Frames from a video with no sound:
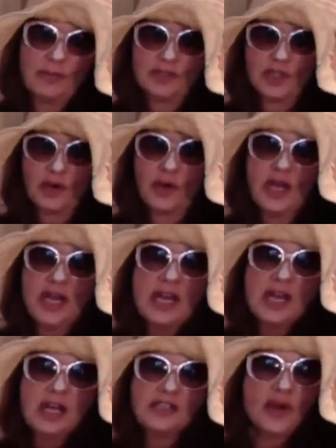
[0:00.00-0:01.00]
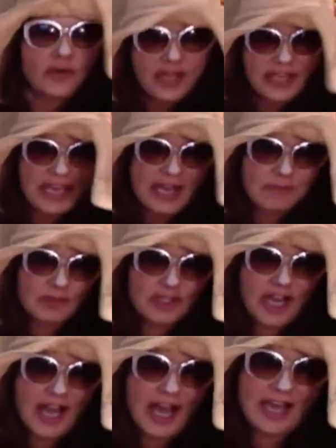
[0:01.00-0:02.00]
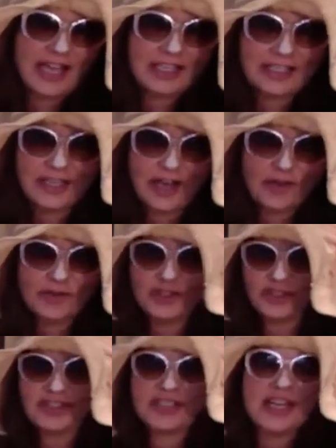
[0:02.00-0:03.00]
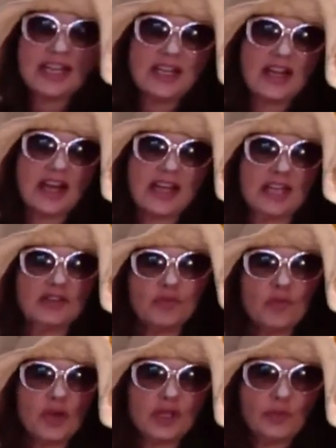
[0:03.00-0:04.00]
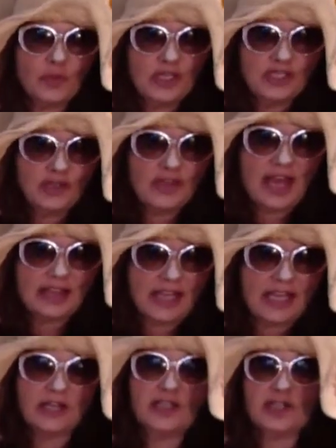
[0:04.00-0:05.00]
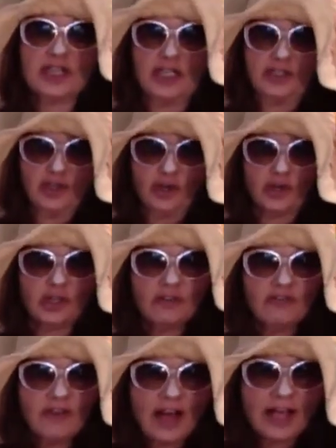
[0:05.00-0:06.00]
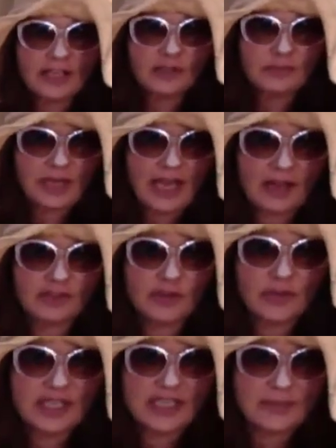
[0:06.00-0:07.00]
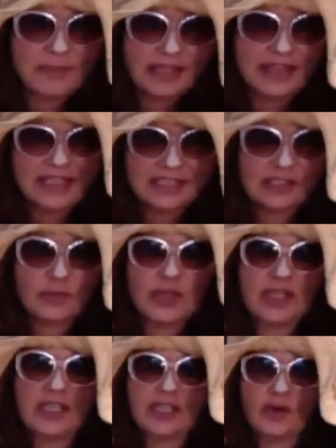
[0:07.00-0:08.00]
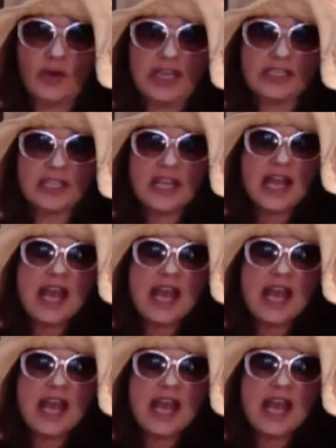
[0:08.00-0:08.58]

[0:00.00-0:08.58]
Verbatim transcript: So don't get camera shy, you know, just again, when we do that later, you're going to turn your volume down so it doesn't make that squealing noise.